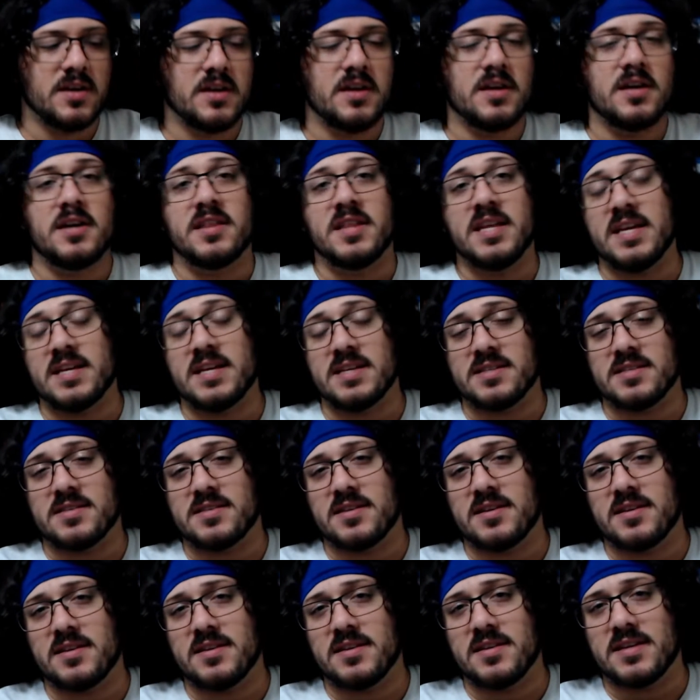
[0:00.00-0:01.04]
This
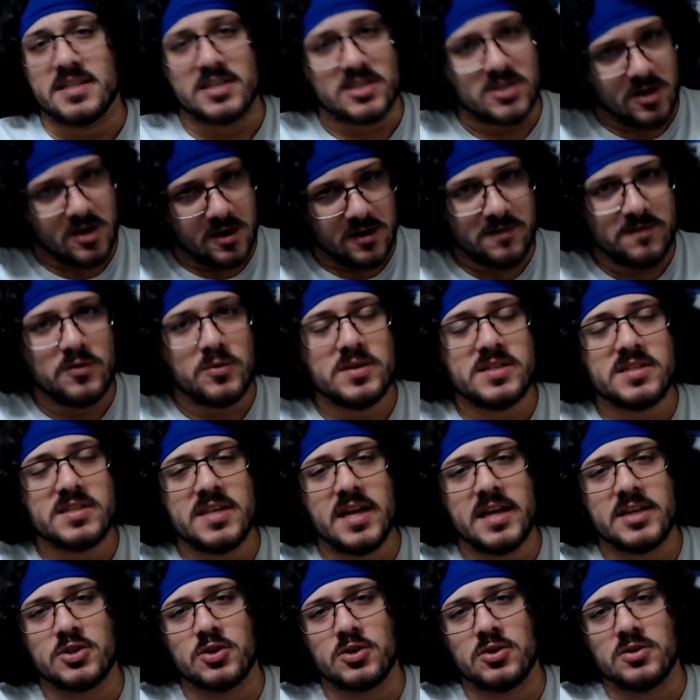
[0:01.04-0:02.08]
is Kung Fu
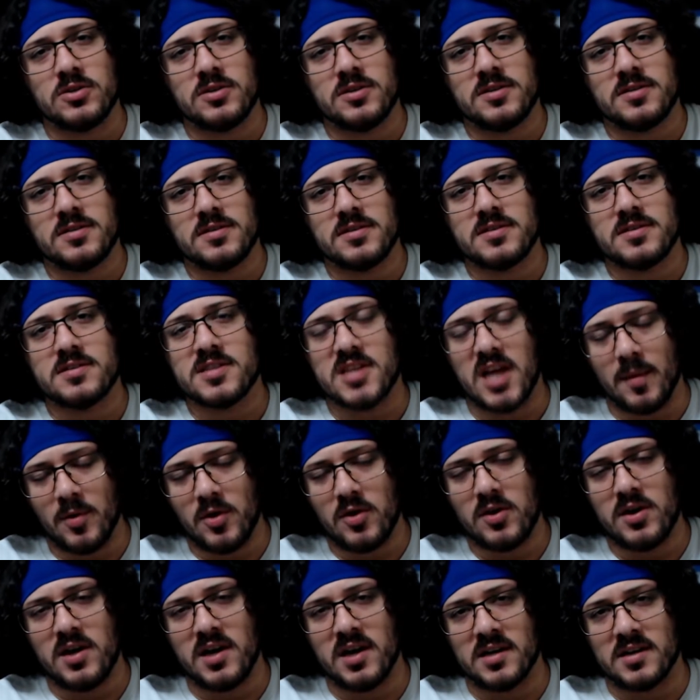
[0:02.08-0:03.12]
Essential, Sammo
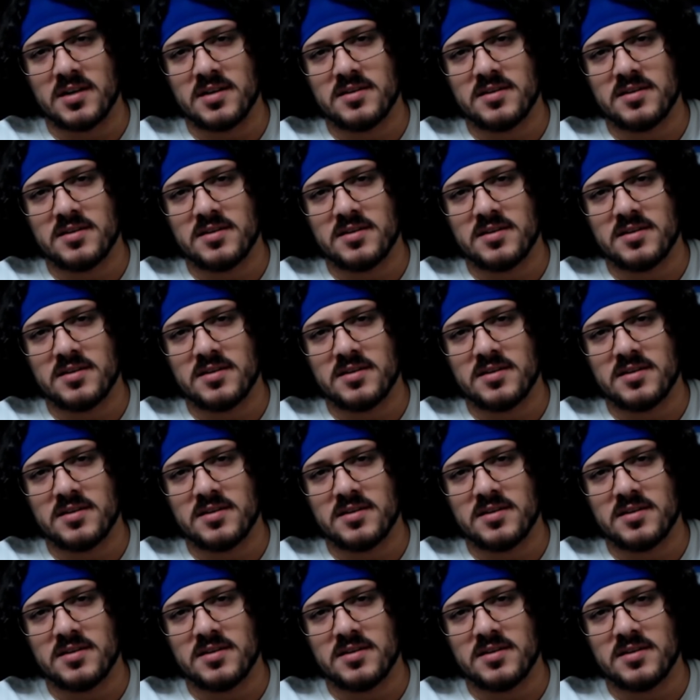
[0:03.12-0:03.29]
Hung.